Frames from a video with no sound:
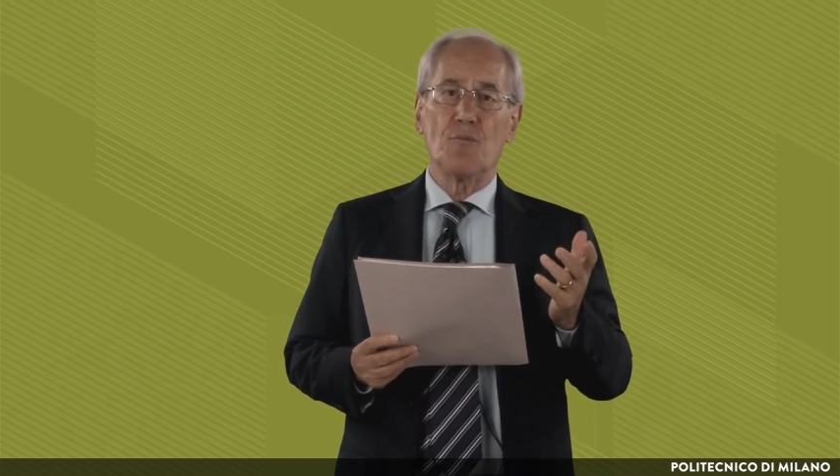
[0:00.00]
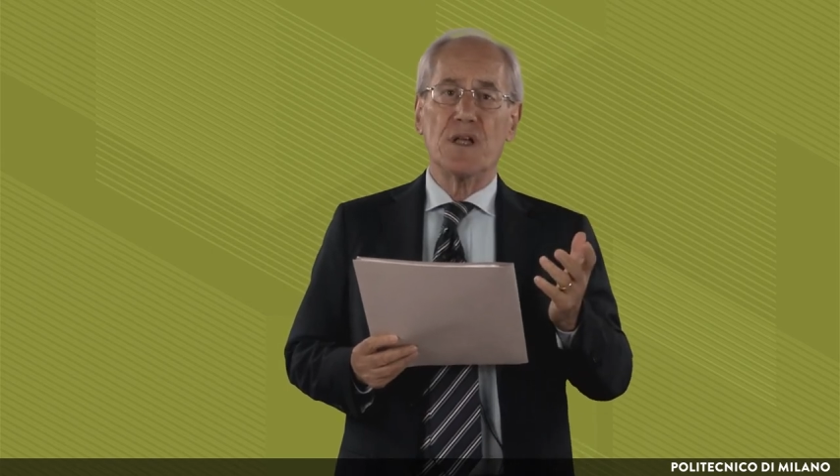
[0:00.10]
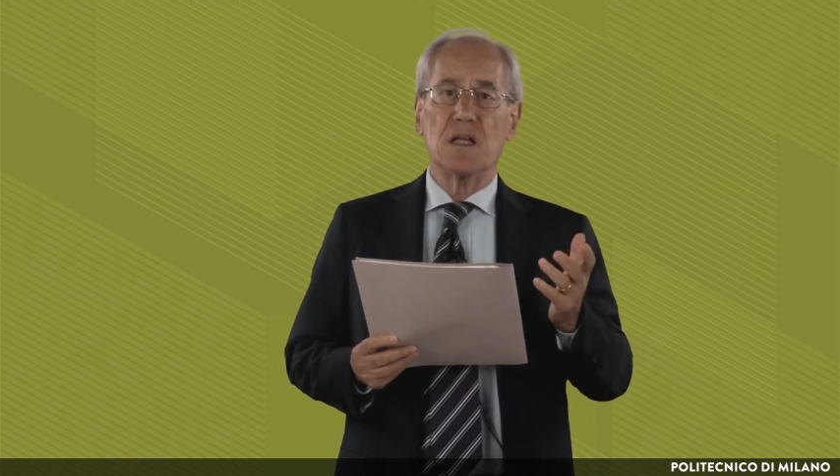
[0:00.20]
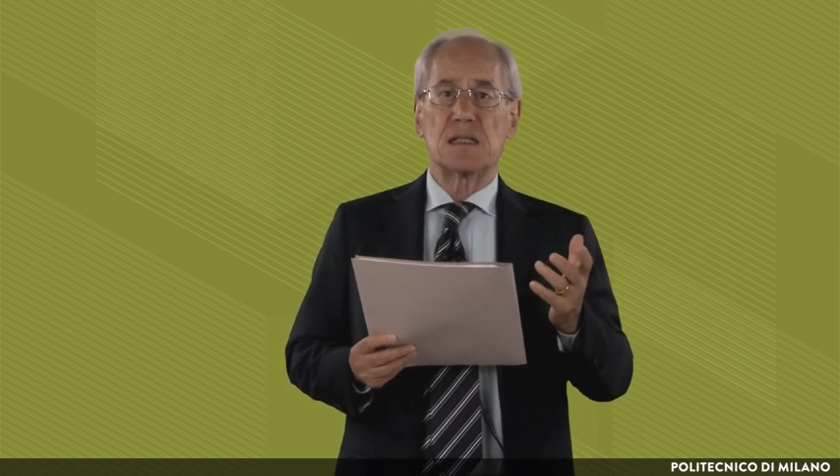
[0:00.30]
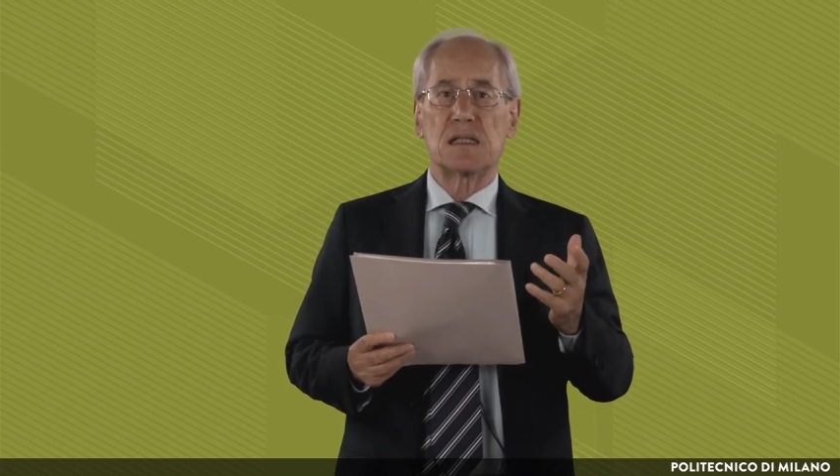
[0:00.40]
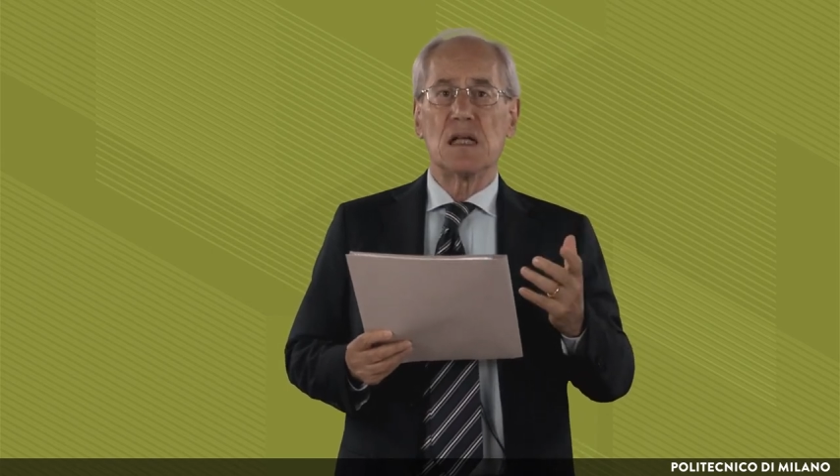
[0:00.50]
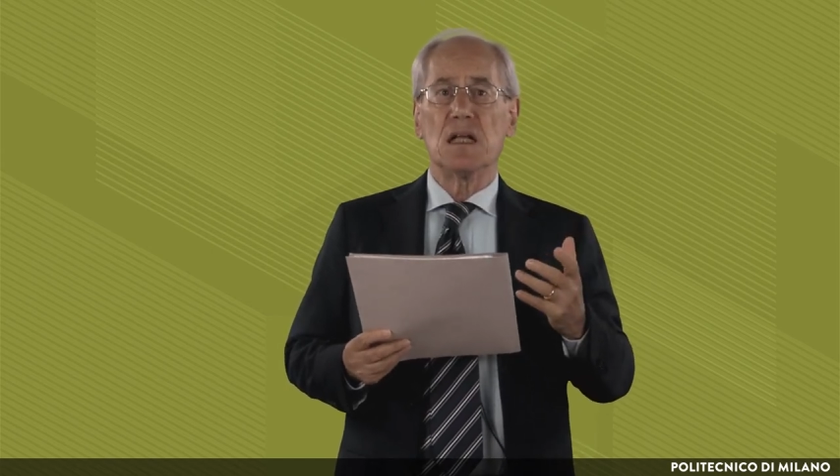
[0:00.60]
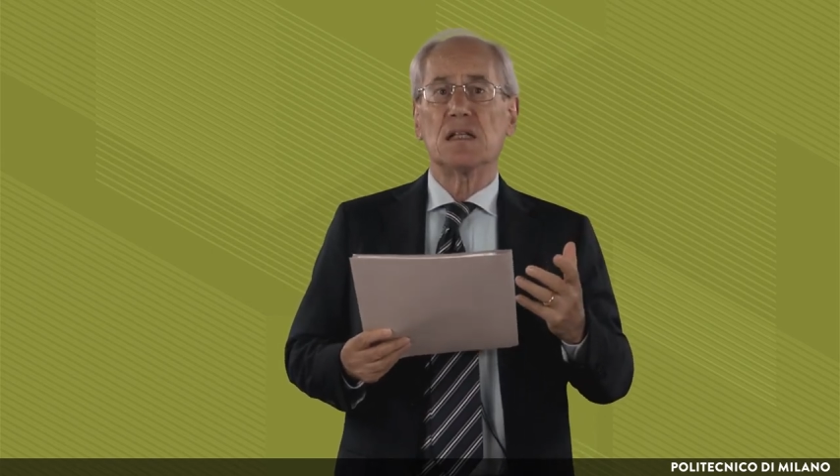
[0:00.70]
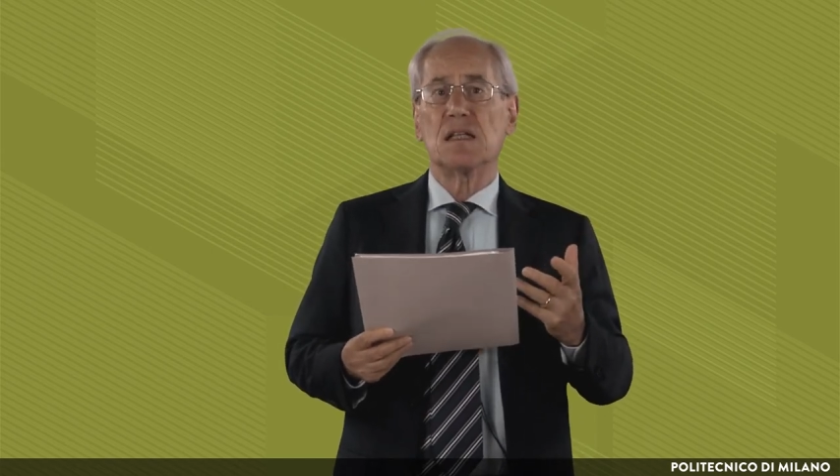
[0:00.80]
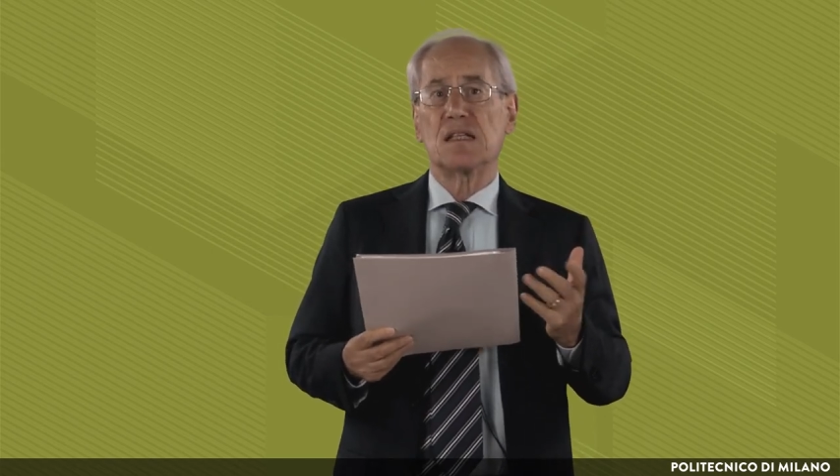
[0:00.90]
means
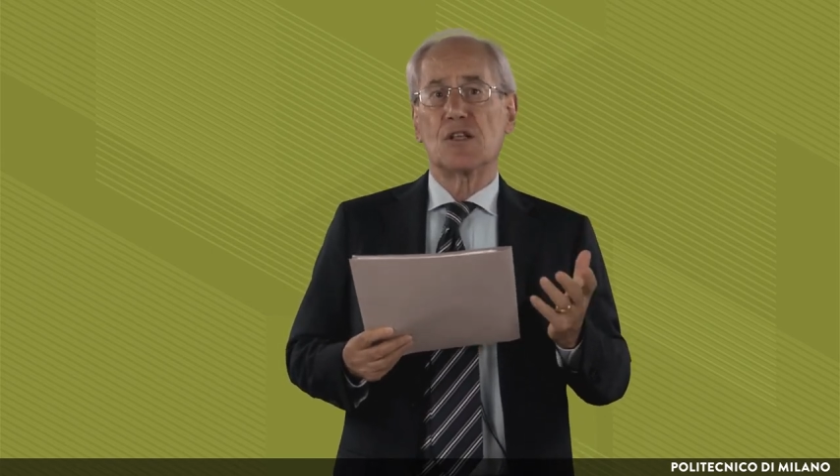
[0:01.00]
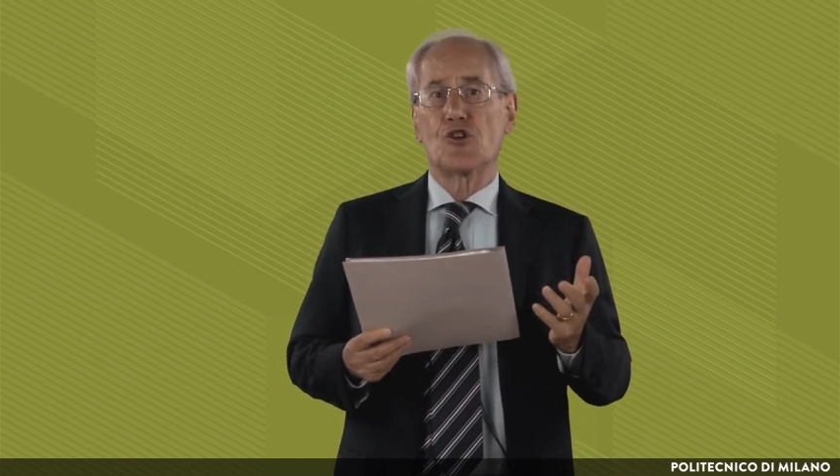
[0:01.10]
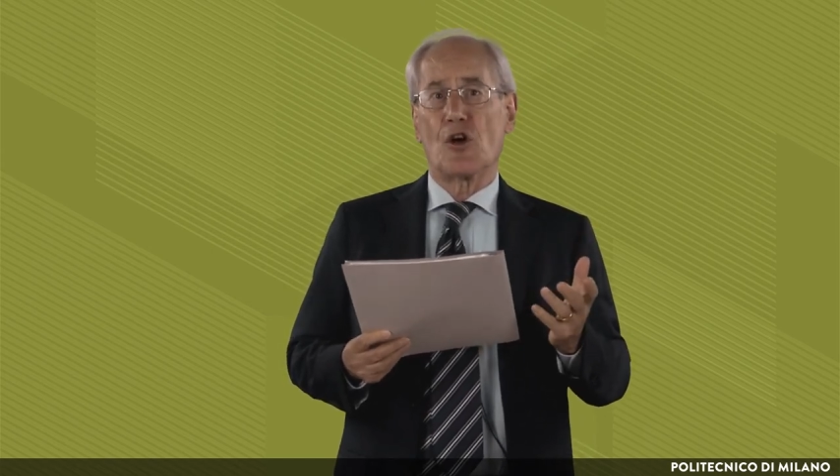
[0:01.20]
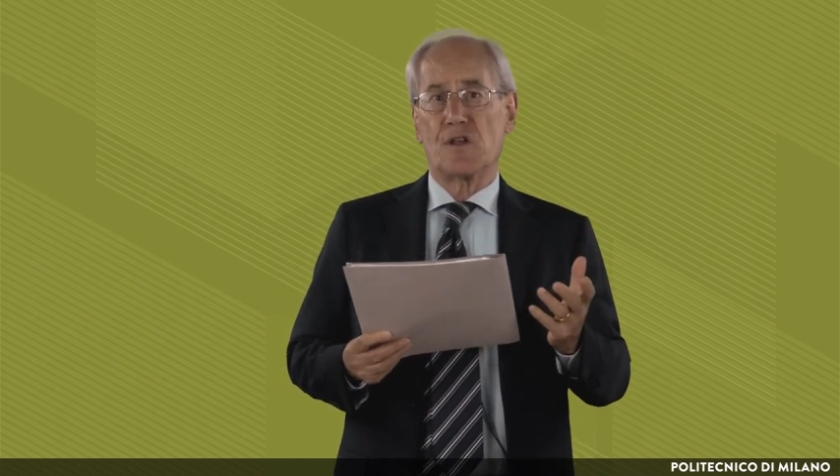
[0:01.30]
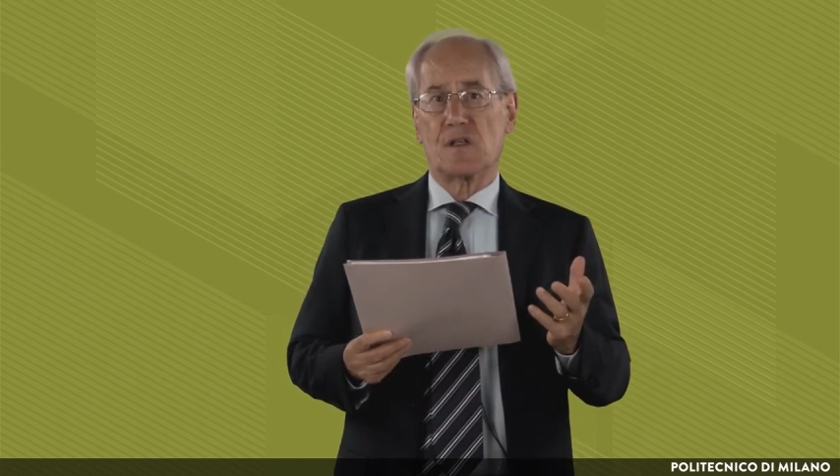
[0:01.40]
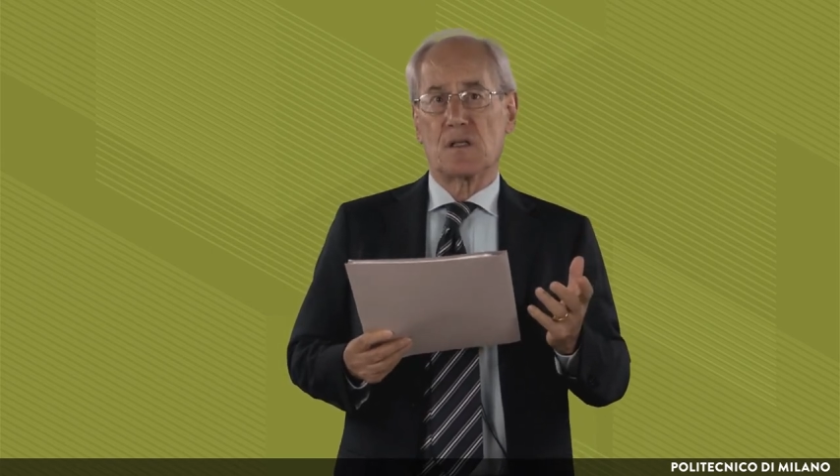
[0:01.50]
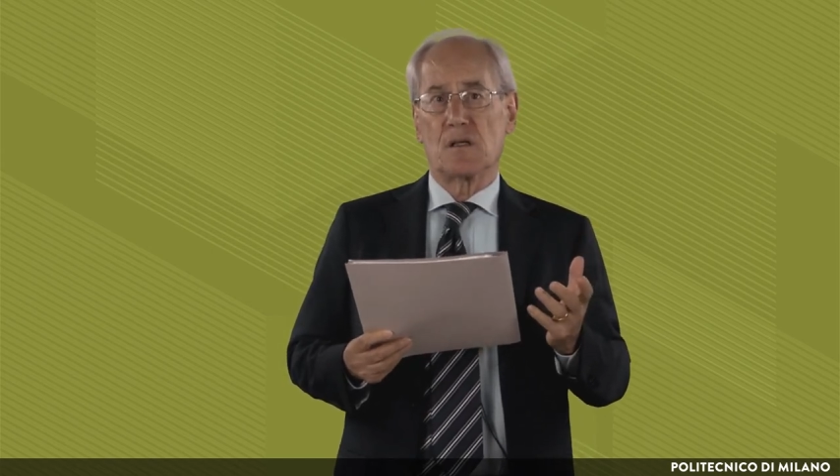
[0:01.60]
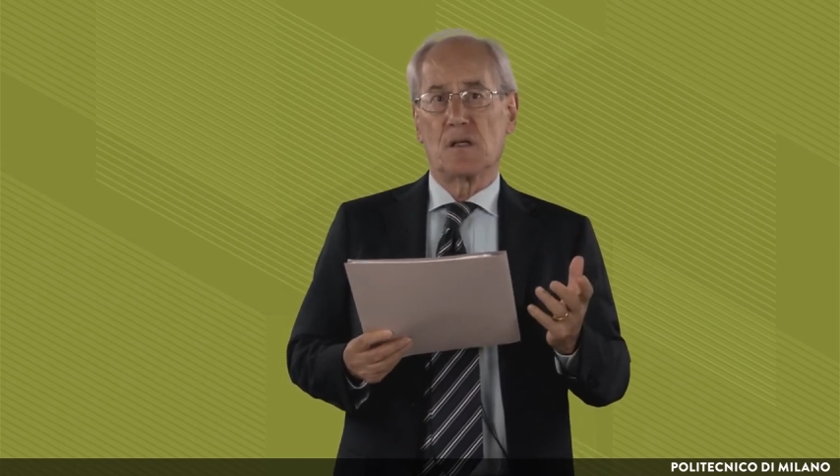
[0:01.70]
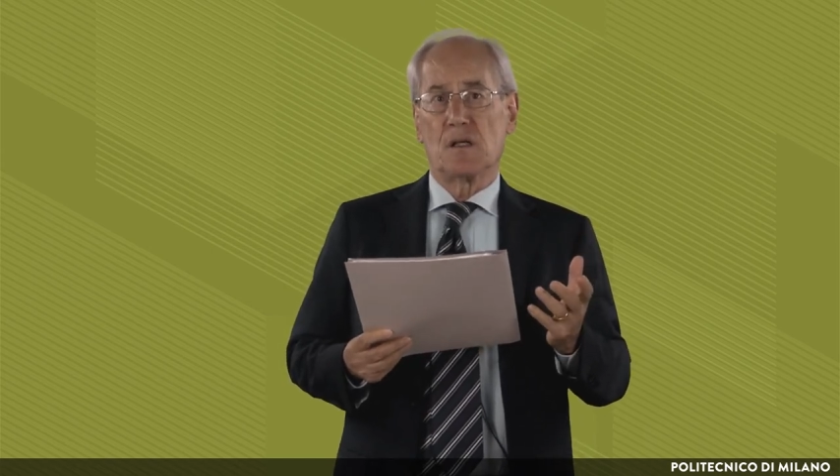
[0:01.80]
it is a choice.